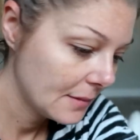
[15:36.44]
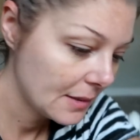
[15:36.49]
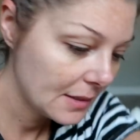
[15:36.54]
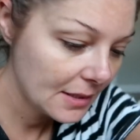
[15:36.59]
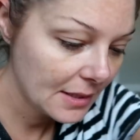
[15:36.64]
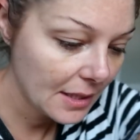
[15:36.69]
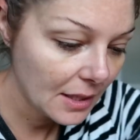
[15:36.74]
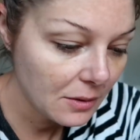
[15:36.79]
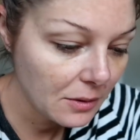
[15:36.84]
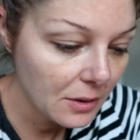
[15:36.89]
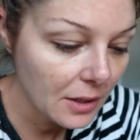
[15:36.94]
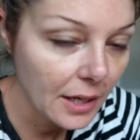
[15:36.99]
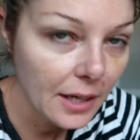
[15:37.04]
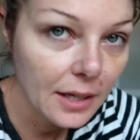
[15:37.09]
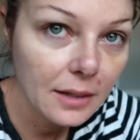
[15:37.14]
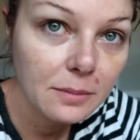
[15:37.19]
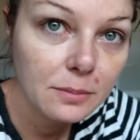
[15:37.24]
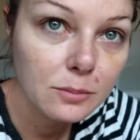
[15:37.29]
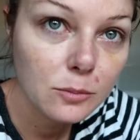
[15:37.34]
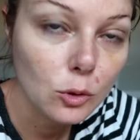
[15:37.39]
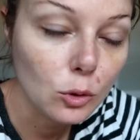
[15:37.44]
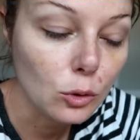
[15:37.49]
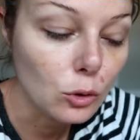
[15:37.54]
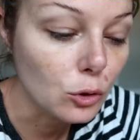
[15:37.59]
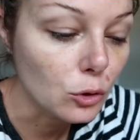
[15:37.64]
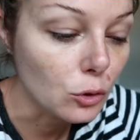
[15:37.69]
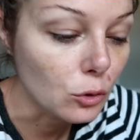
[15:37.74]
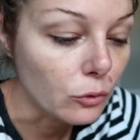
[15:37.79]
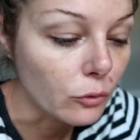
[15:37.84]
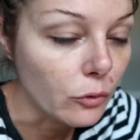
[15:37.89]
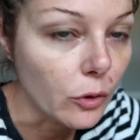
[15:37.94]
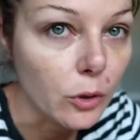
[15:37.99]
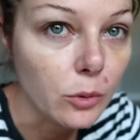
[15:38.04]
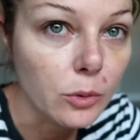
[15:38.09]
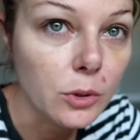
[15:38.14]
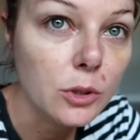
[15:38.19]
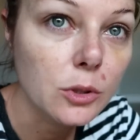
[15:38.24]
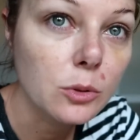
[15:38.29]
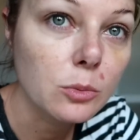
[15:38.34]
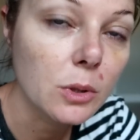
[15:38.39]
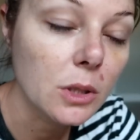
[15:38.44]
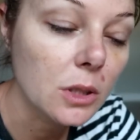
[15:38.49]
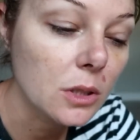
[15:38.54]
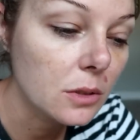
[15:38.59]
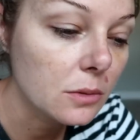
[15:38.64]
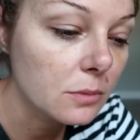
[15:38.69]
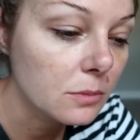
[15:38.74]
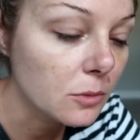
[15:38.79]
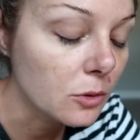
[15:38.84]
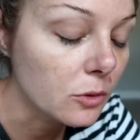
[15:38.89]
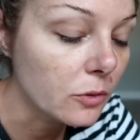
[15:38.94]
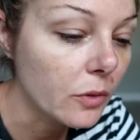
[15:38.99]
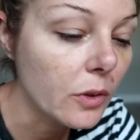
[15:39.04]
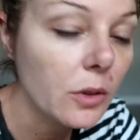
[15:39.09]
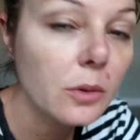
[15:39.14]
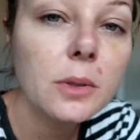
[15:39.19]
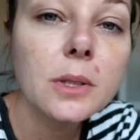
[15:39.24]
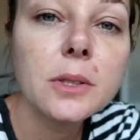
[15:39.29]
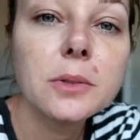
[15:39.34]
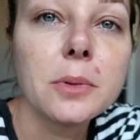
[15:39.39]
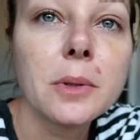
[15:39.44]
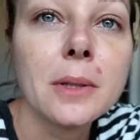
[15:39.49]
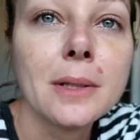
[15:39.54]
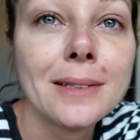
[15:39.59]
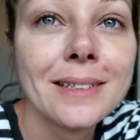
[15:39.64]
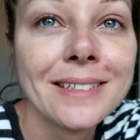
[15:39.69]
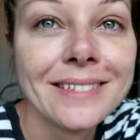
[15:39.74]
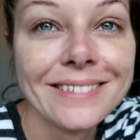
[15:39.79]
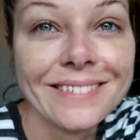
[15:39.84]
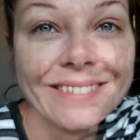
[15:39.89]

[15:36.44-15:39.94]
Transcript: Is that okay? Oh, you're very sweet. You're very sweet.